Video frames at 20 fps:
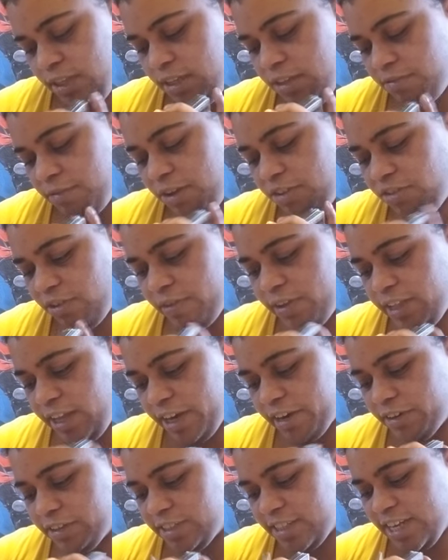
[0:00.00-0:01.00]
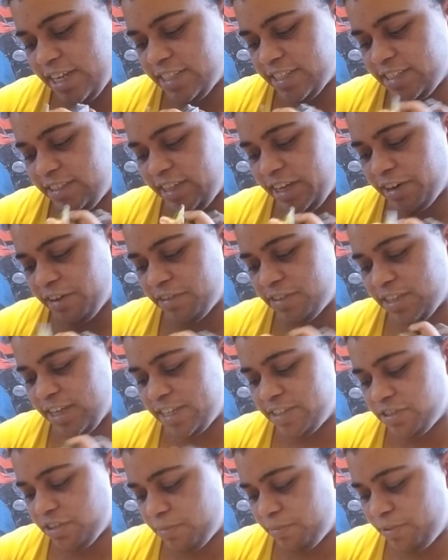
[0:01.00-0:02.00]
Especially with air signs, because air
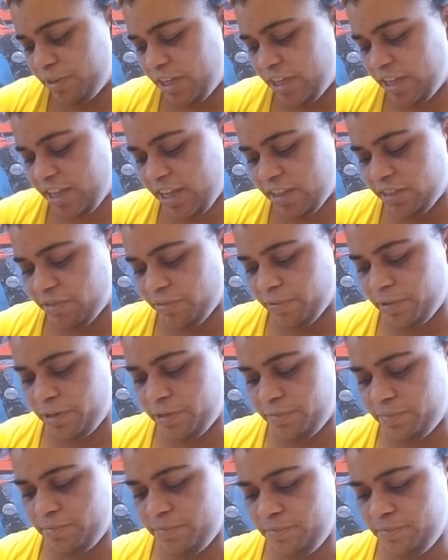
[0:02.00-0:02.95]
signs are pretty cutthroat.